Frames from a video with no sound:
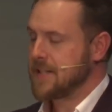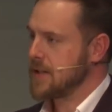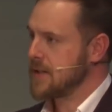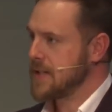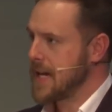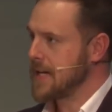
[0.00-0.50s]
it
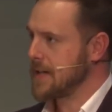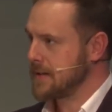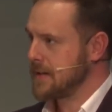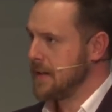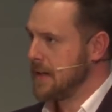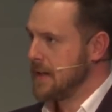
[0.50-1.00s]
just
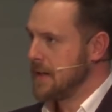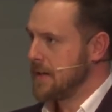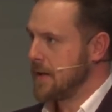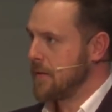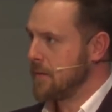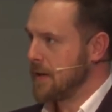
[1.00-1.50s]
takes,
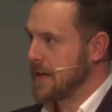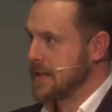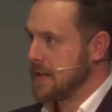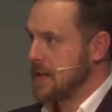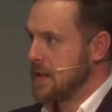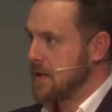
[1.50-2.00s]
you know, the right
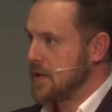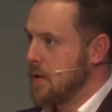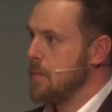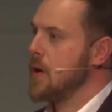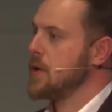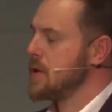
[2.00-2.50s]

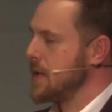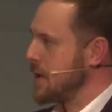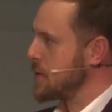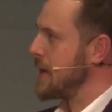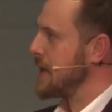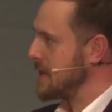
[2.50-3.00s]
commercially
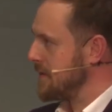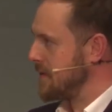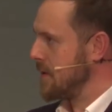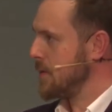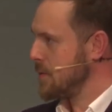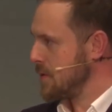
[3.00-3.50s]
attractive
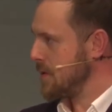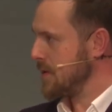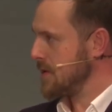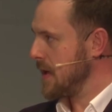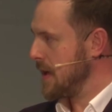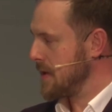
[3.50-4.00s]

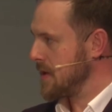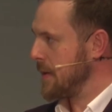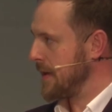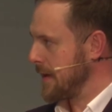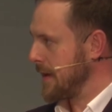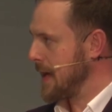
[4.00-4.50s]
solutions to
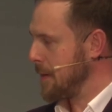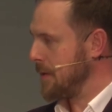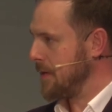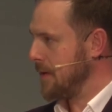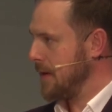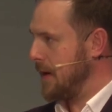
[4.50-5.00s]
make that
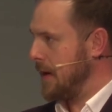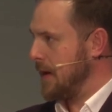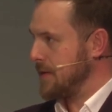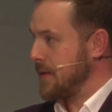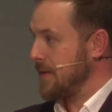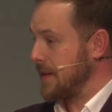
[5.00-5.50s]
happen.
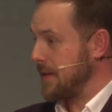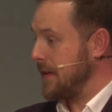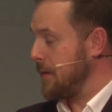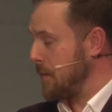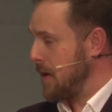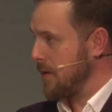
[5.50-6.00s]
And so I think, you
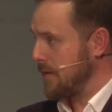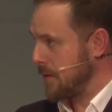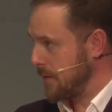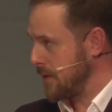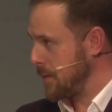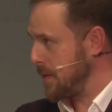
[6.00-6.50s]
know, partnering
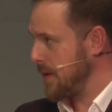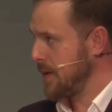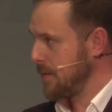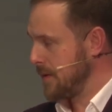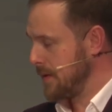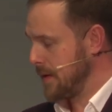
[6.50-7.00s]
with
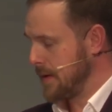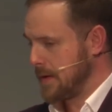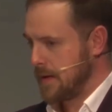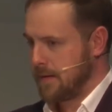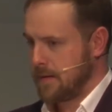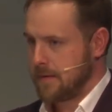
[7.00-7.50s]
UPU
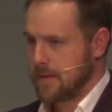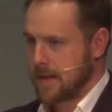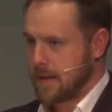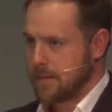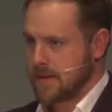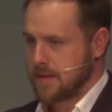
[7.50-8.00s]
and
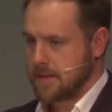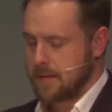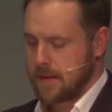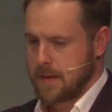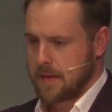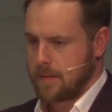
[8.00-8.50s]
tech companies
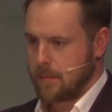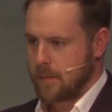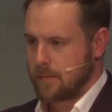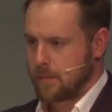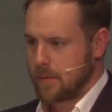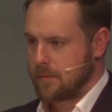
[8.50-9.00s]

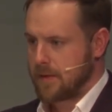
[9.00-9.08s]
will